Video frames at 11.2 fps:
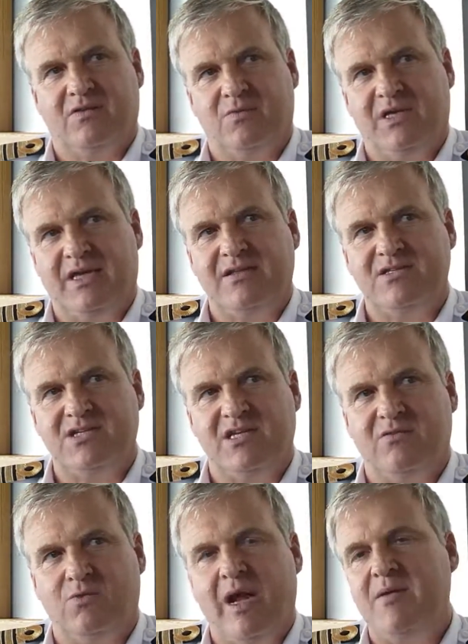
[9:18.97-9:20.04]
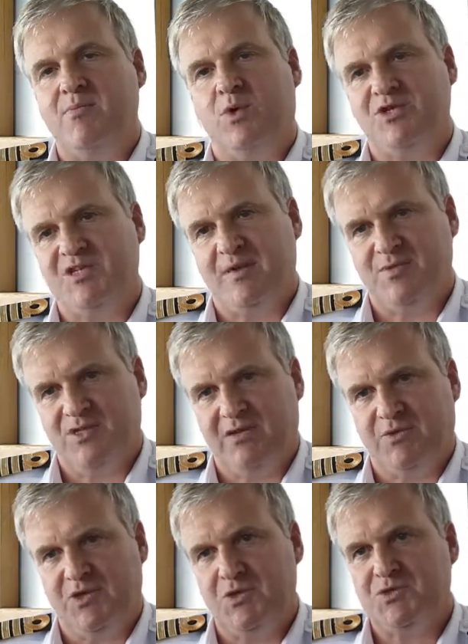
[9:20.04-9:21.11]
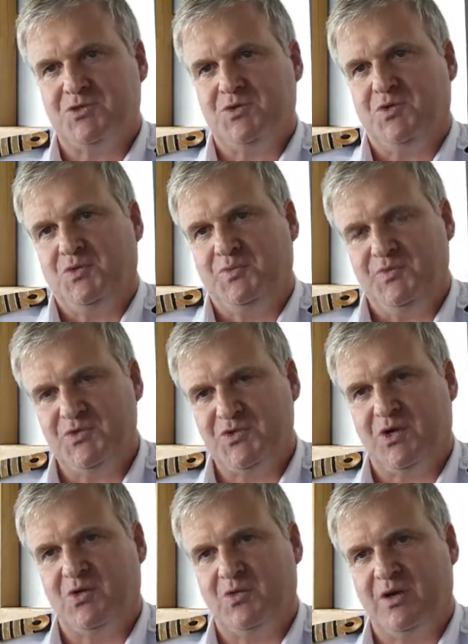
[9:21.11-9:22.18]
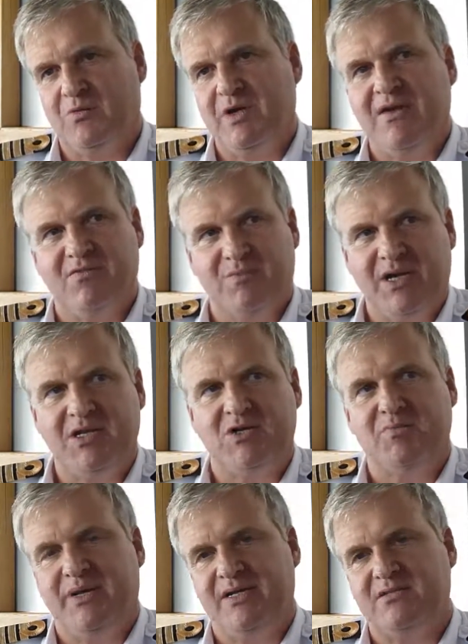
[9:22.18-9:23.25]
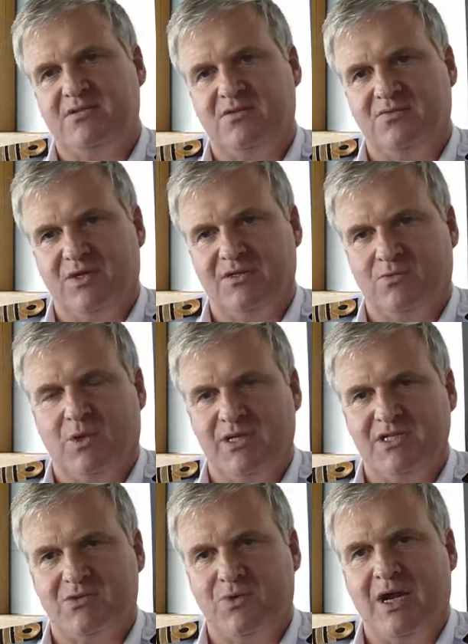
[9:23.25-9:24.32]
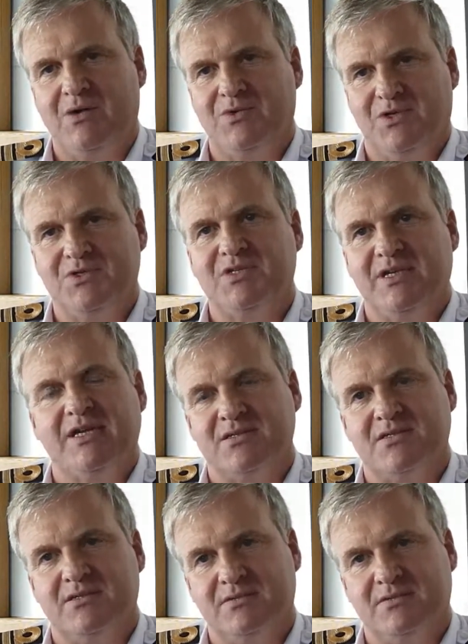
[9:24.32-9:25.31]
We can see way more ships than we used to do. So we have a pretty good picture of what is around us. Yes.